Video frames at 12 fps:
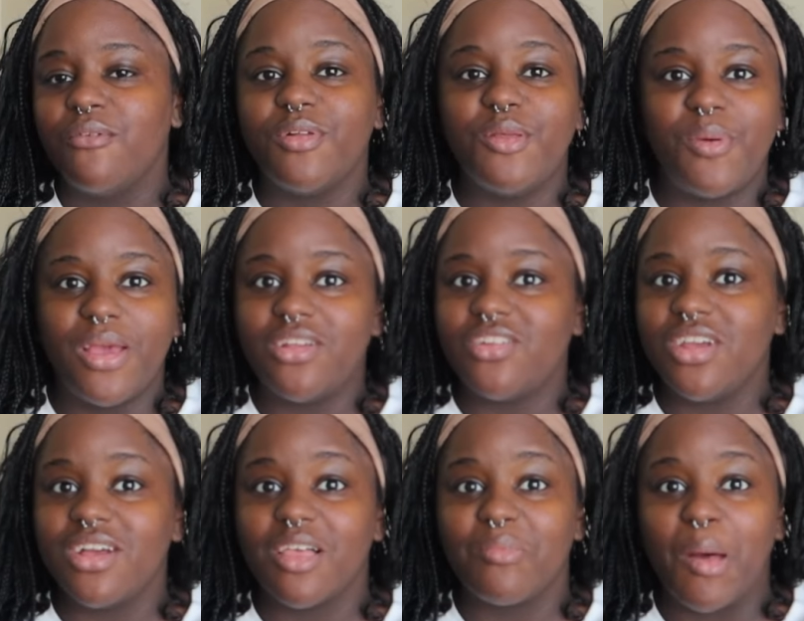really
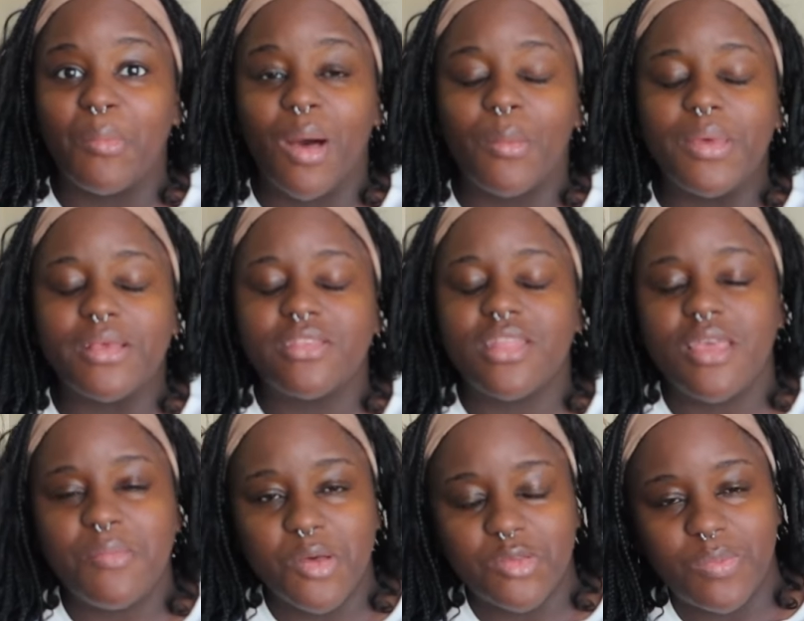patient, because my mom is
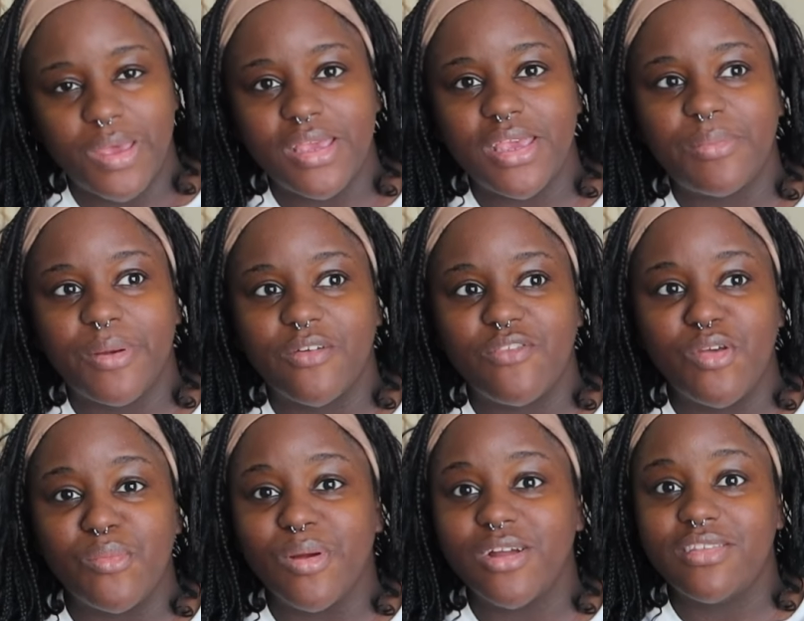the most picky
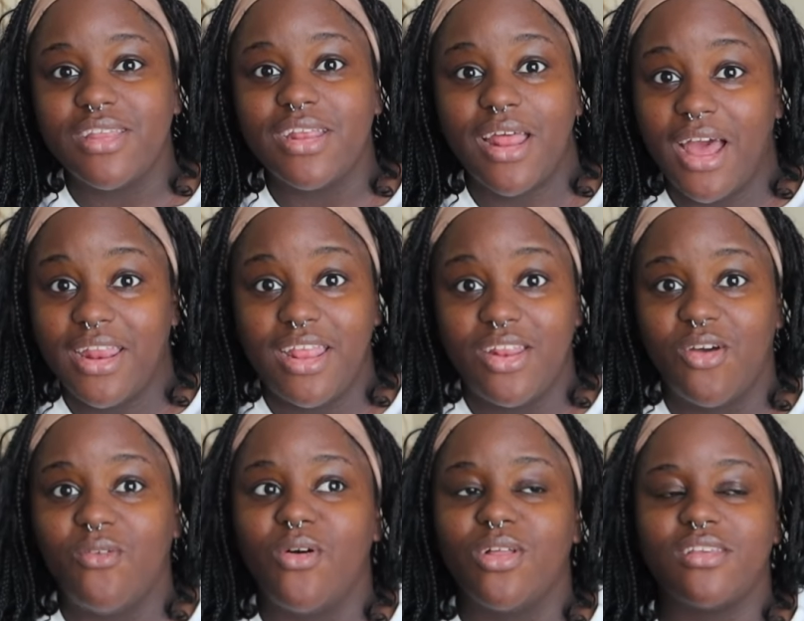perfume person, and I didn't
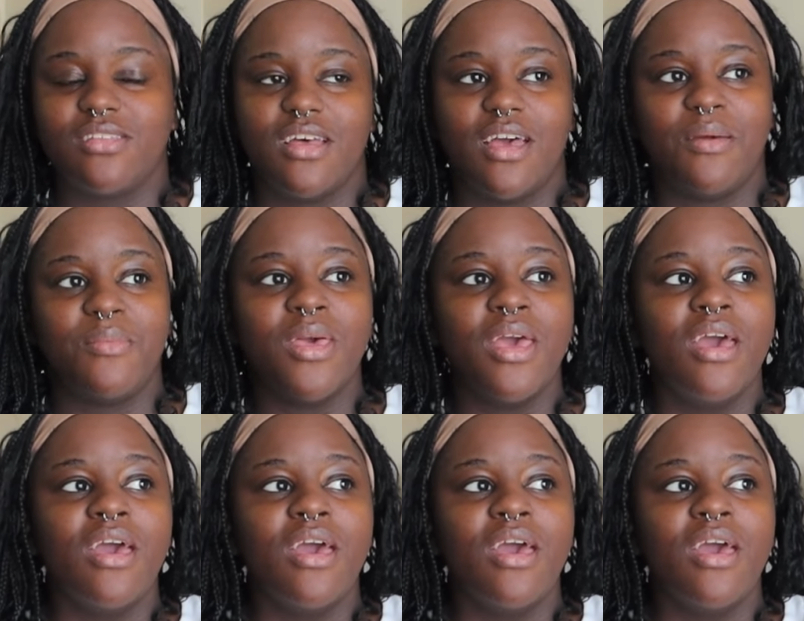know all this time.